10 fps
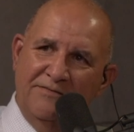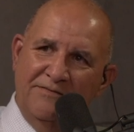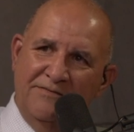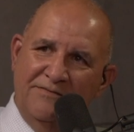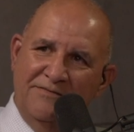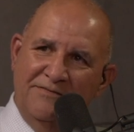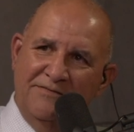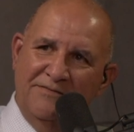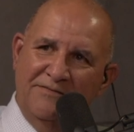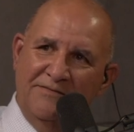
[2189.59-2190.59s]

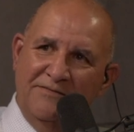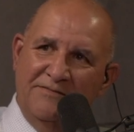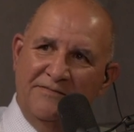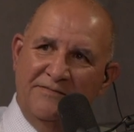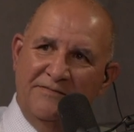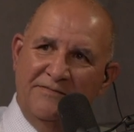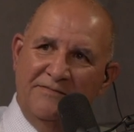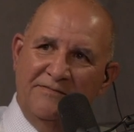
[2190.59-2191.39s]
No one is speaking in this clip.